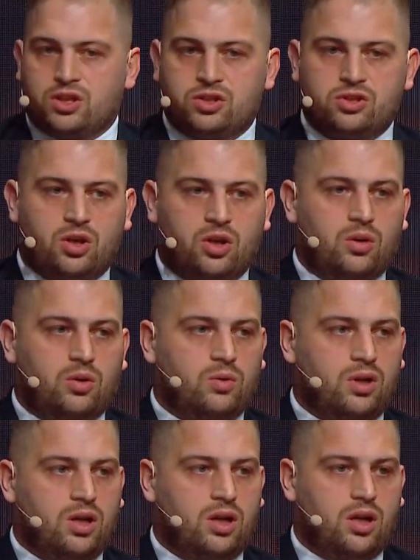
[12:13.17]
So
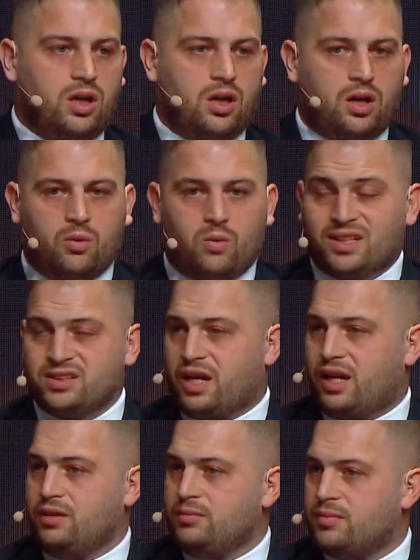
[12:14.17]
one
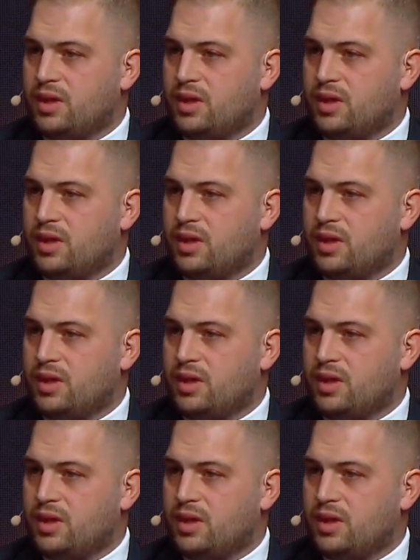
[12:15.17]
day,